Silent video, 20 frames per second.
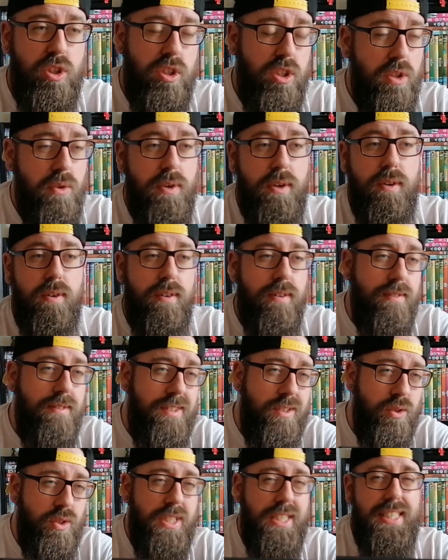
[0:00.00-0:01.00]
do
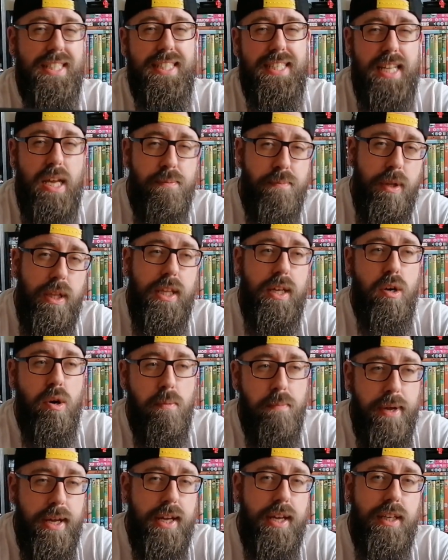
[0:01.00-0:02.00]
sort of dip a
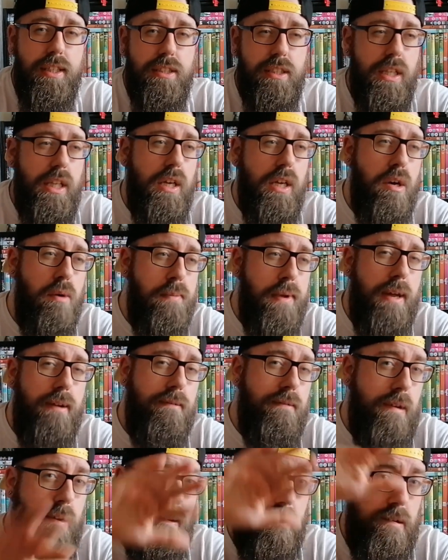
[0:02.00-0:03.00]
little bit. It's a little bit
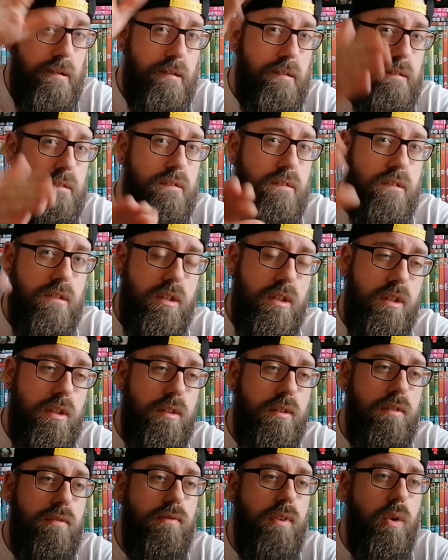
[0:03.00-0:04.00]

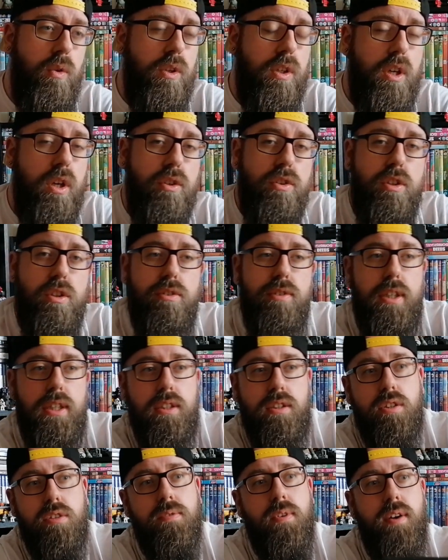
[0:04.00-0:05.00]
roller coastery
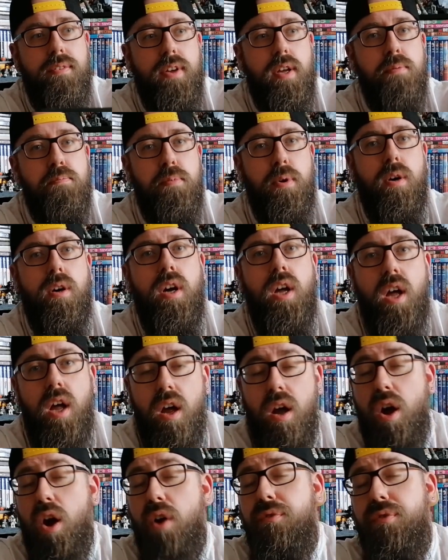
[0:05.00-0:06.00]
in some of it, but
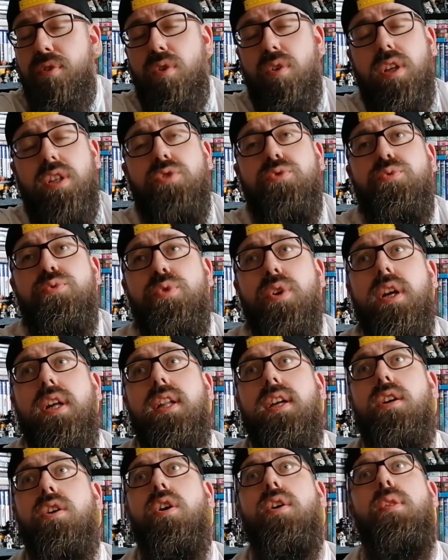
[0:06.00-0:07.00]
overall it's
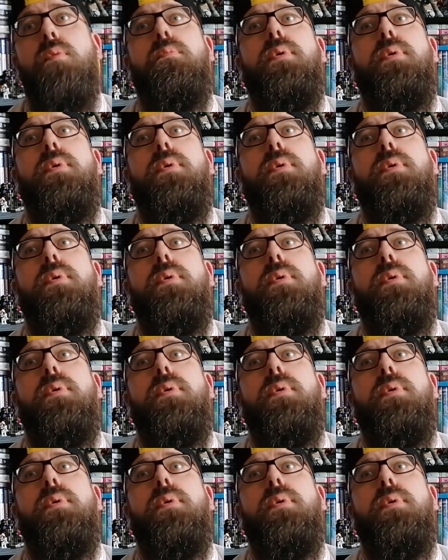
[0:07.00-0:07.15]
really good.